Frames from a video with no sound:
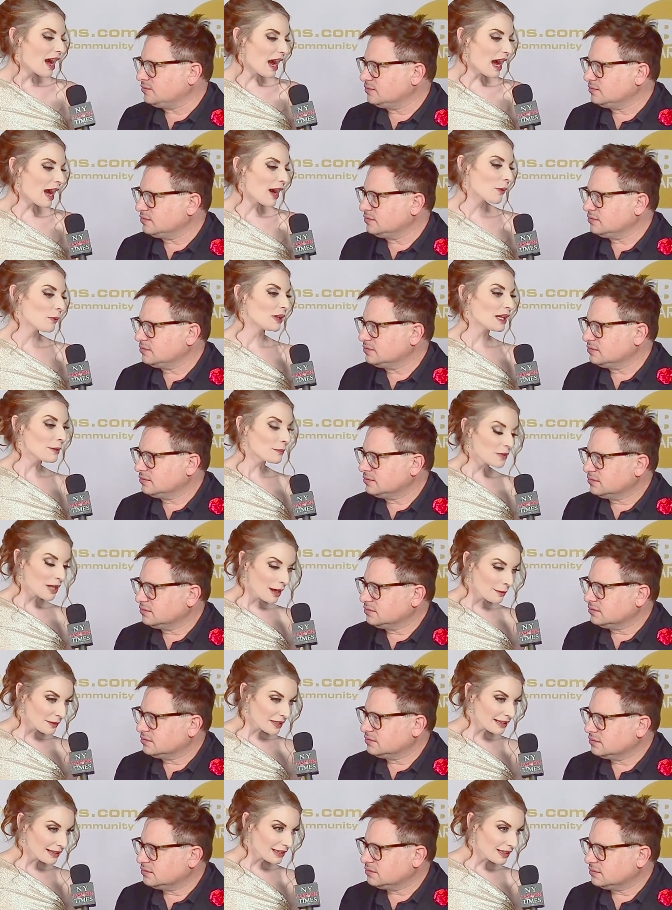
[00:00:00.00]
Speaker 1: Uh, well, I'm
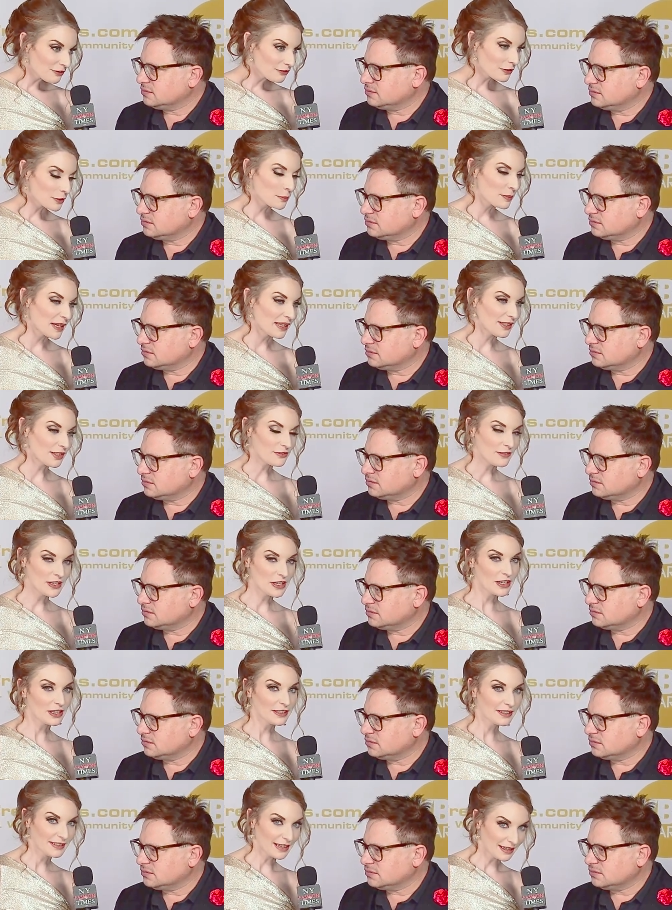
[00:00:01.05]
nominated for Best VR
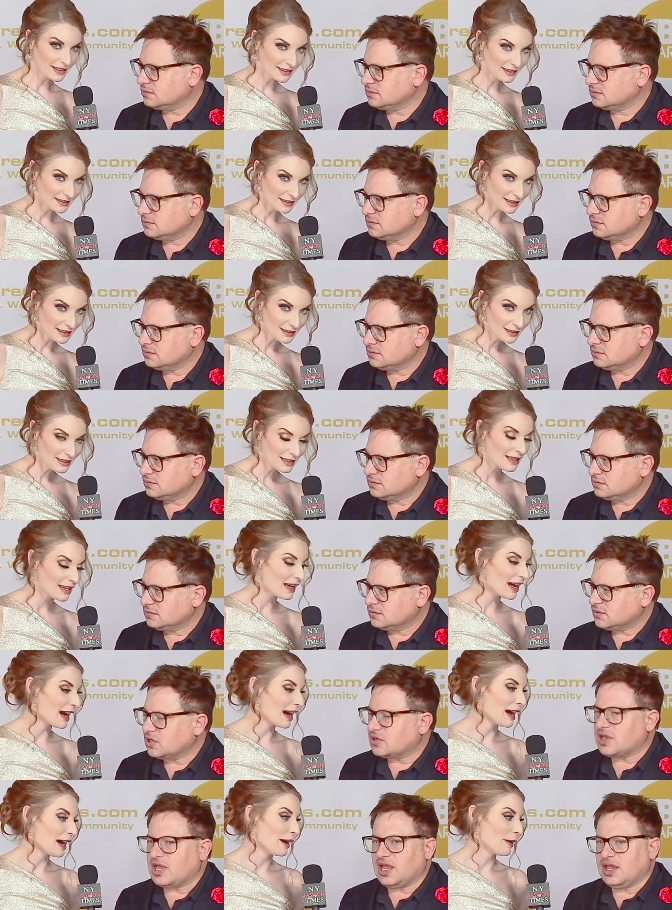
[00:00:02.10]
Sex Scene. Um,
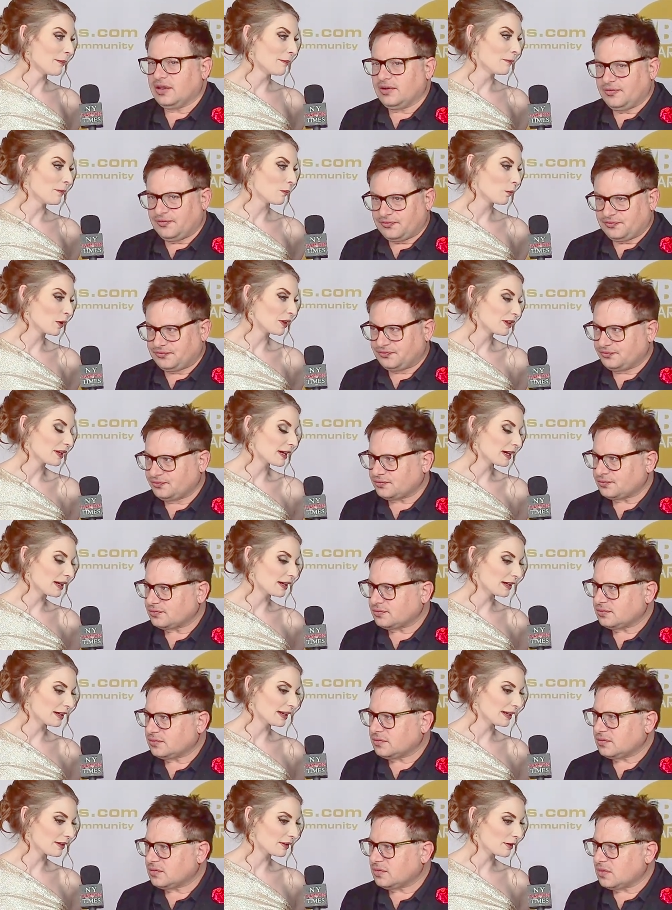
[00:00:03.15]
okay. With a,
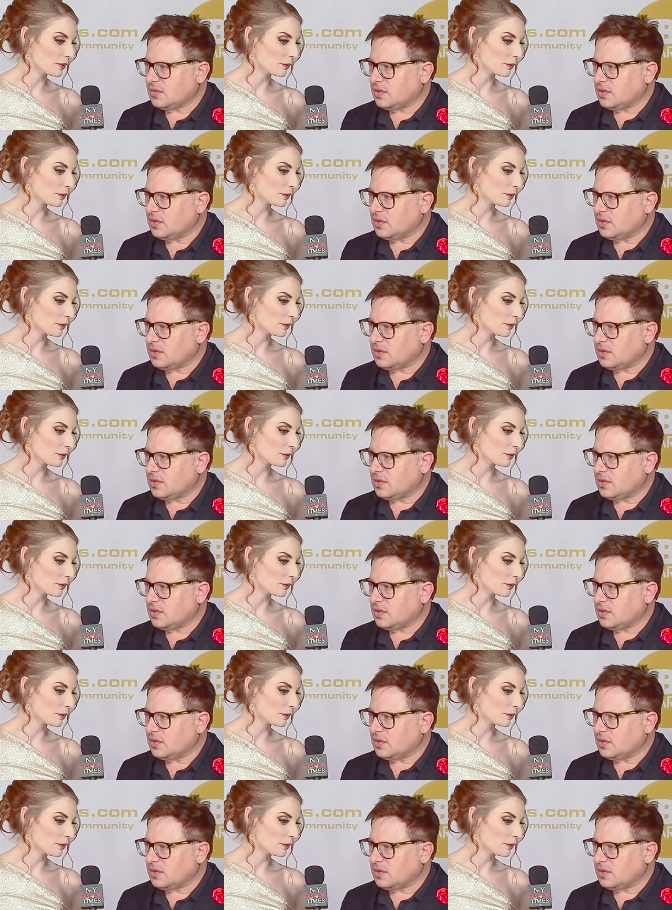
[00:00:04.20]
